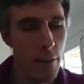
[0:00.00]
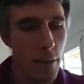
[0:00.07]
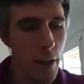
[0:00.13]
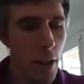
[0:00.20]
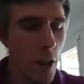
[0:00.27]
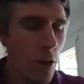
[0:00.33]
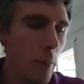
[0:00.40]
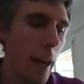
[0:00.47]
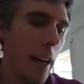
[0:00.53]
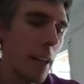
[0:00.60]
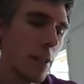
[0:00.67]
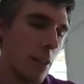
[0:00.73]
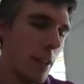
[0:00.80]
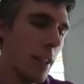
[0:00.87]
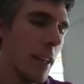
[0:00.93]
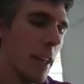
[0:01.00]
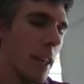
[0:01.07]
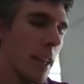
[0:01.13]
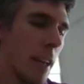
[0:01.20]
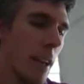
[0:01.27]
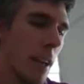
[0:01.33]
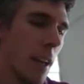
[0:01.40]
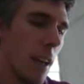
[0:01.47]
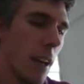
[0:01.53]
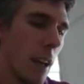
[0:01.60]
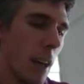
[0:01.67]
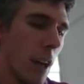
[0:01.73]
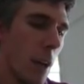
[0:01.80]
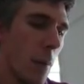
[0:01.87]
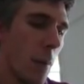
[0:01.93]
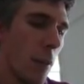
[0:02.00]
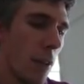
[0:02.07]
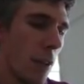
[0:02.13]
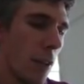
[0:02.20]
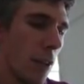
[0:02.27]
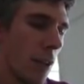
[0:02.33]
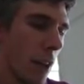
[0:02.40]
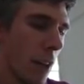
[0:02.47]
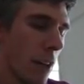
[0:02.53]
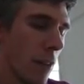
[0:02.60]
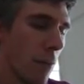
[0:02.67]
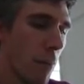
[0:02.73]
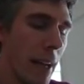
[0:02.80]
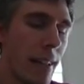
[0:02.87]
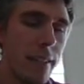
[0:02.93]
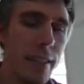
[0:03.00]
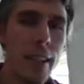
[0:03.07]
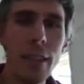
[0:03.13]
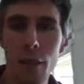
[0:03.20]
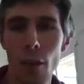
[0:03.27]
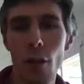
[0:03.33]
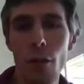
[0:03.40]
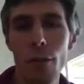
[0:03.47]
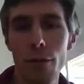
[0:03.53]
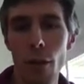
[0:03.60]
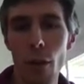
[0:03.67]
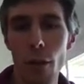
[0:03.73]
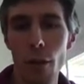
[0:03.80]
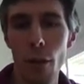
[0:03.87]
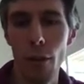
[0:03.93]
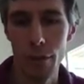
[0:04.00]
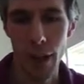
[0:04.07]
goes back to the kind of basics of